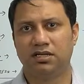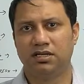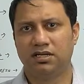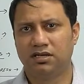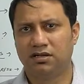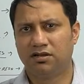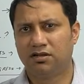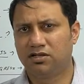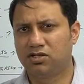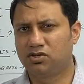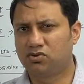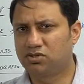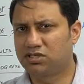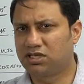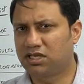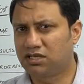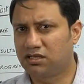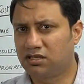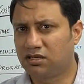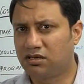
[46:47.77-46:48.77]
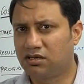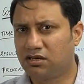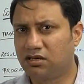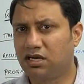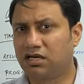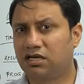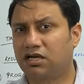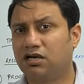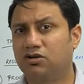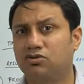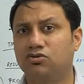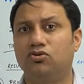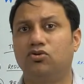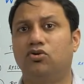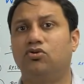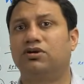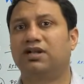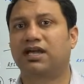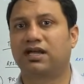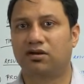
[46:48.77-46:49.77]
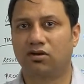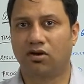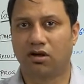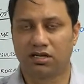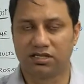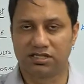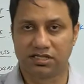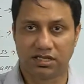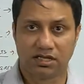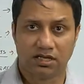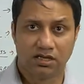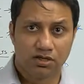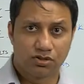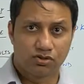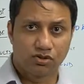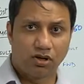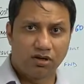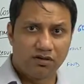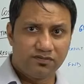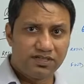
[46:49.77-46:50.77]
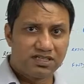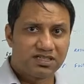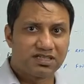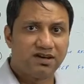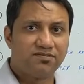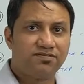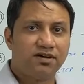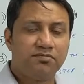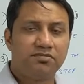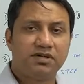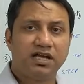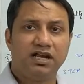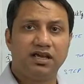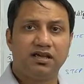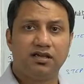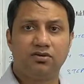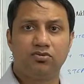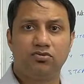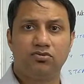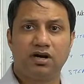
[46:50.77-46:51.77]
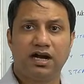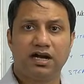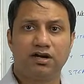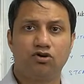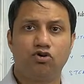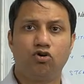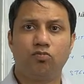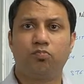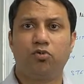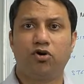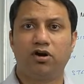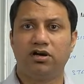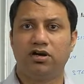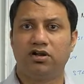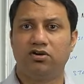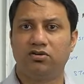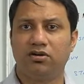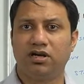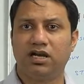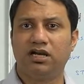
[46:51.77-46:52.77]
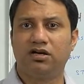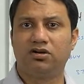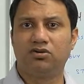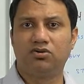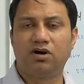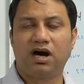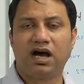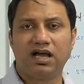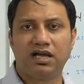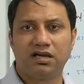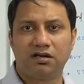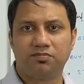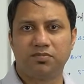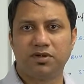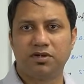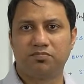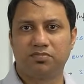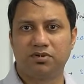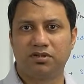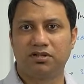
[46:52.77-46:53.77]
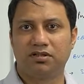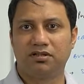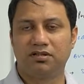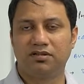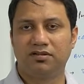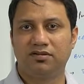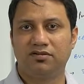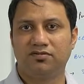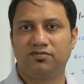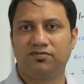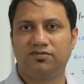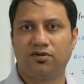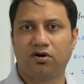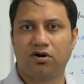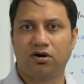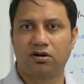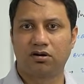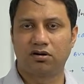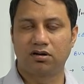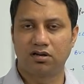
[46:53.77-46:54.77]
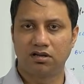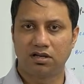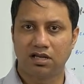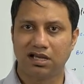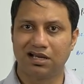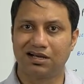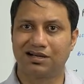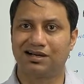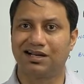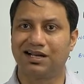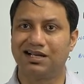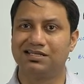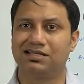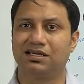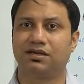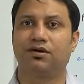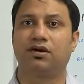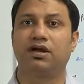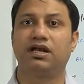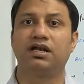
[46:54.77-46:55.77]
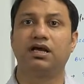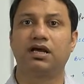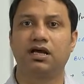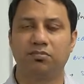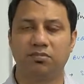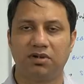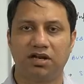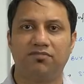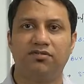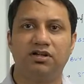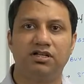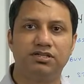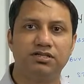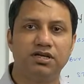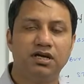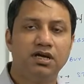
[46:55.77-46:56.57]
using little to no technology. So all of this stuff I'm telling you, at no point do you need to hire people for increasing your income levels.